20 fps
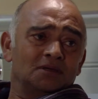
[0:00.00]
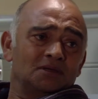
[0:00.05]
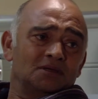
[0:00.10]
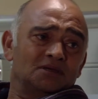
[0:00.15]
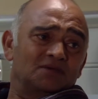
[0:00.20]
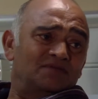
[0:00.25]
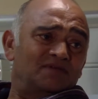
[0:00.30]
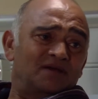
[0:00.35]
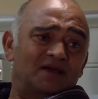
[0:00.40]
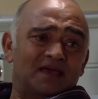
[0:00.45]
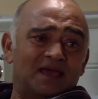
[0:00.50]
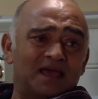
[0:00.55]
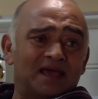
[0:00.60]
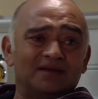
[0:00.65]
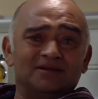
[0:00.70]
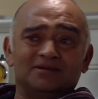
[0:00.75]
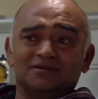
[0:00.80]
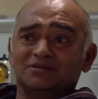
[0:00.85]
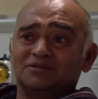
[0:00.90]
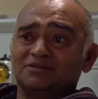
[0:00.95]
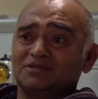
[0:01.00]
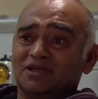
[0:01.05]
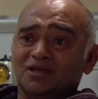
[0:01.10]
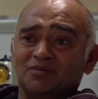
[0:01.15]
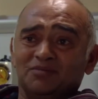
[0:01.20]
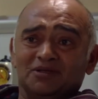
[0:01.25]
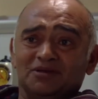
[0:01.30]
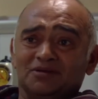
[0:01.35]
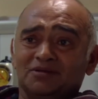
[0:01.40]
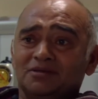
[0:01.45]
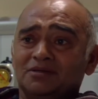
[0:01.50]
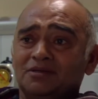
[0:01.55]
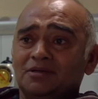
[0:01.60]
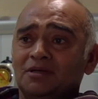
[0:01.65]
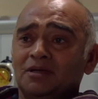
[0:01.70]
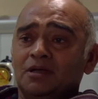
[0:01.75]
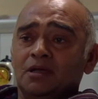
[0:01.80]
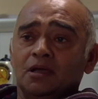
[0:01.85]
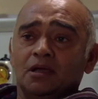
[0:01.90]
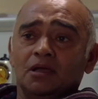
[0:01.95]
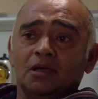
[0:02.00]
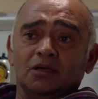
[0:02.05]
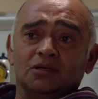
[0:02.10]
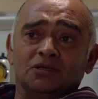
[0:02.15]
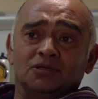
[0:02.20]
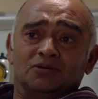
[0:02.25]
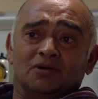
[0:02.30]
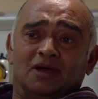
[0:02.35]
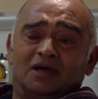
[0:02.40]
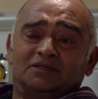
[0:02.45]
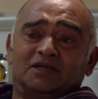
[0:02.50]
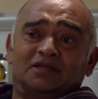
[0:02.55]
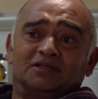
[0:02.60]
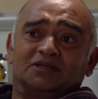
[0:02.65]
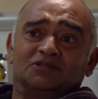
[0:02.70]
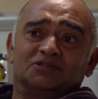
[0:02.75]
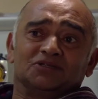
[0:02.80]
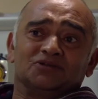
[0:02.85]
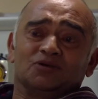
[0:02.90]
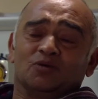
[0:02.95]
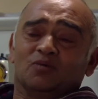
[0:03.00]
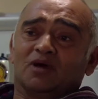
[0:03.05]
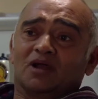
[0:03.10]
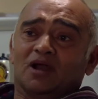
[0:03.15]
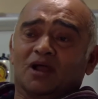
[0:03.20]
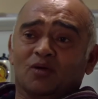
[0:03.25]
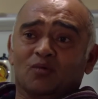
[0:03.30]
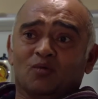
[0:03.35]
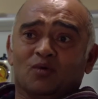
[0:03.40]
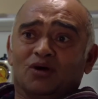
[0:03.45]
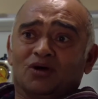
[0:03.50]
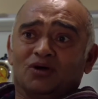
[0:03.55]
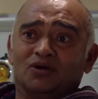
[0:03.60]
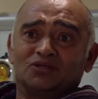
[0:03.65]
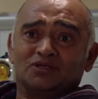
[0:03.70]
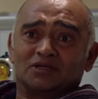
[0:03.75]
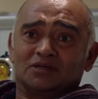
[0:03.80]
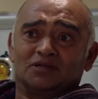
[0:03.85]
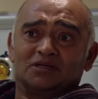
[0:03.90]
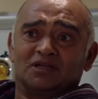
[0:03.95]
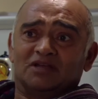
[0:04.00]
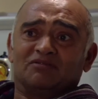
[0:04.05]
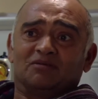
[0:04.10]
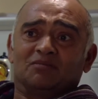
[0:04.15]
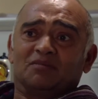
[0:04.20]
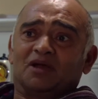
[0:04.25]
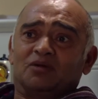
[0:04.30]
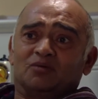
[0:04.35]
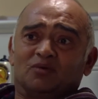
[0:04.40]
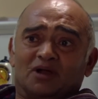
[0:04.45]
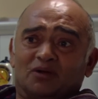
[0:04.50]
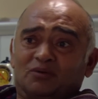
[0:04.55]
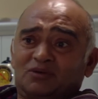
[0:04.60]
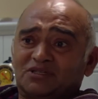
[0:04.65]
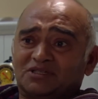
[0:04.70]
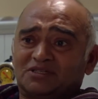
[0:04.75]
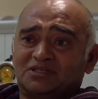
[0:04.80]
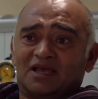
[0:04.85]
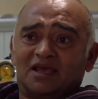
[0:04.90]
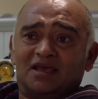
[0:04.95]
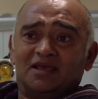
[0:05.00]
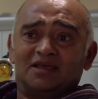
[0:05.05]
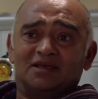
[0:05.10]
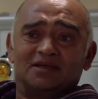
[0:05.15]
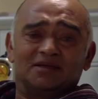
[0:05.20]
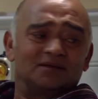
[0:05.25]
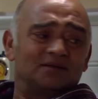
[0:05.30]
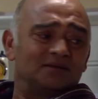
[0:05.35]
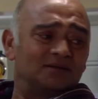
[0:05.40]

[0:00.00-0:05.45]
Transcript: If I hadn't, I mean, you know, I didn't know where I was, and never mind what I was saying.